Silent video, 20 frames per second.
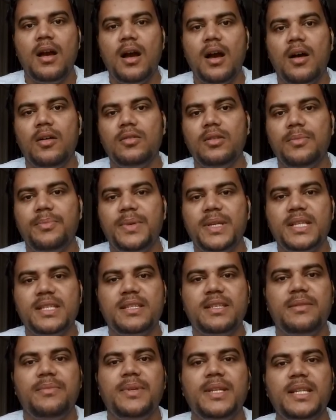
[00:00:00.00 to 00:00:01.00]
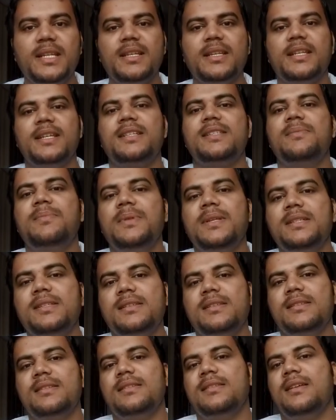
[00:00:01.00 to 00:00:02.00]
how the PhD meeting takes
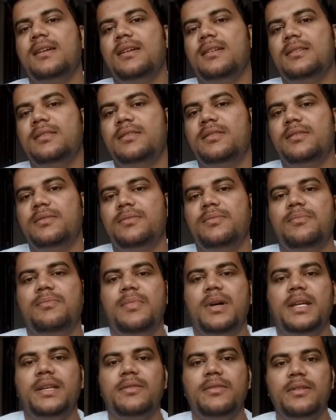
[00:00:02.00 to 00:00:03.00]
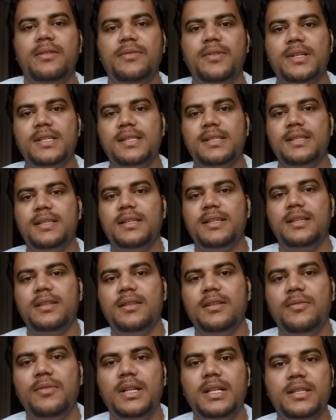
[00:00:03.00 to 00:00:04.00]
place at my university,
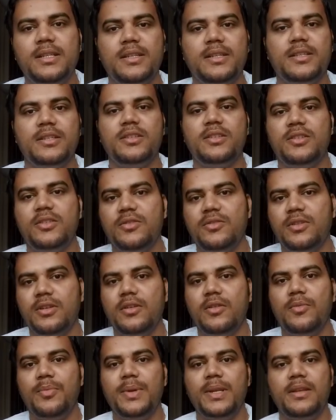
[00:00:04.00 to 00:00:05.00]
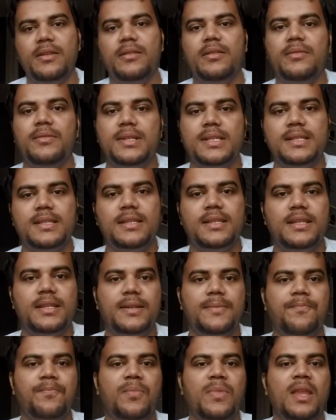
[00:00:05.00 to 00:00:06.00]
in the Wellington Institute in Open
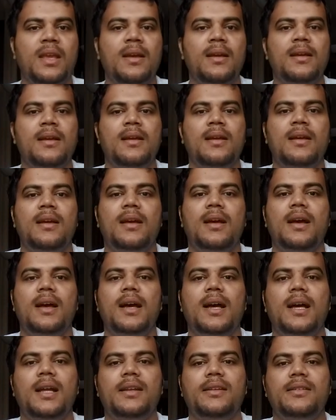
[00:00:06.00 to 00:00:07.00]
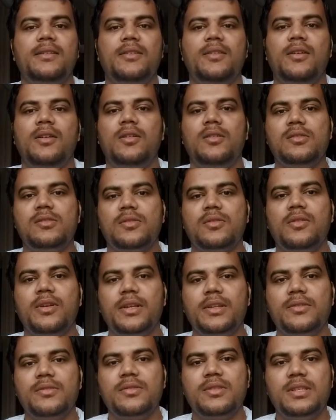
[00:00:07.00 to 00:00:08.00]
University. And you are also
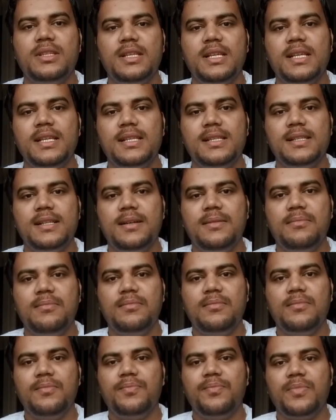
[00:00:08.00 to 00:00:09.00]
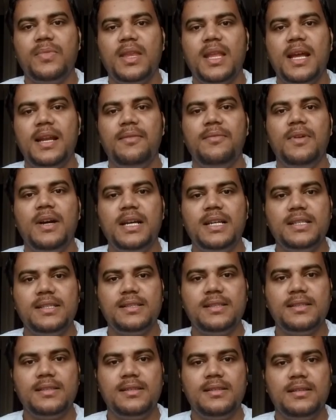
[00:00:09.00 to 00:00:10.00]
going to see some
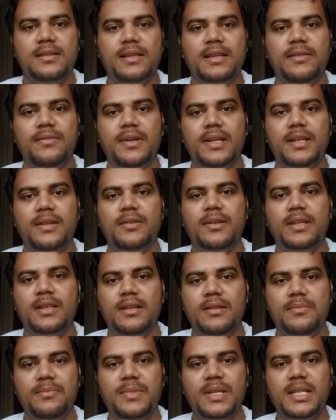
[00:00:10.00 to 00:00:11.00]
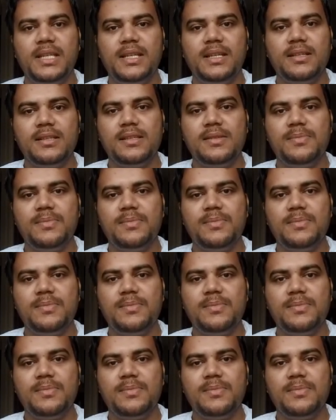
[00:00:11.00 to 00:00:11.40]
advice given during the meeting,